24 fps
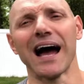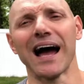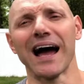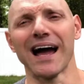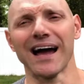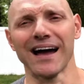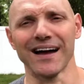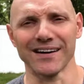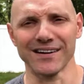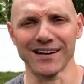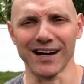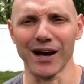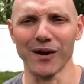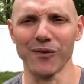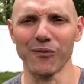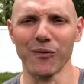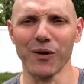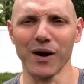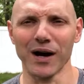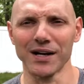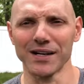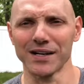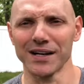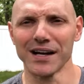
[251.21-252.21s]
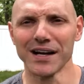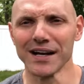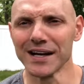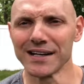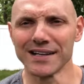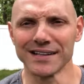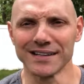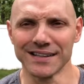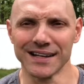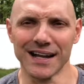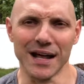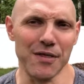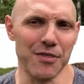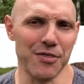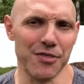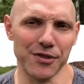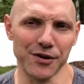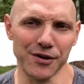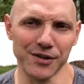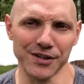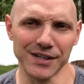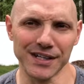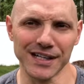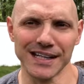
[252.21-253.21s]
and I want net
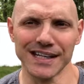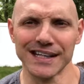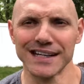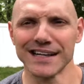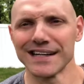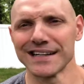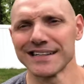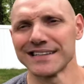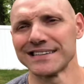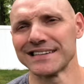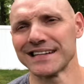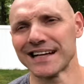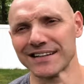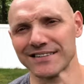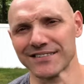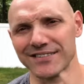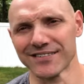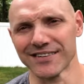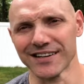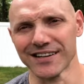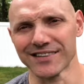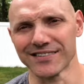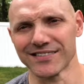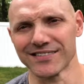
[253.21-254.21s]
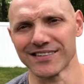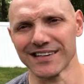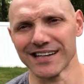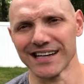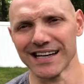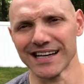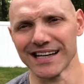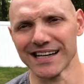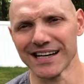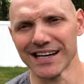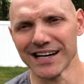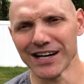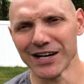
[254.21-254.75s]
30, net 60.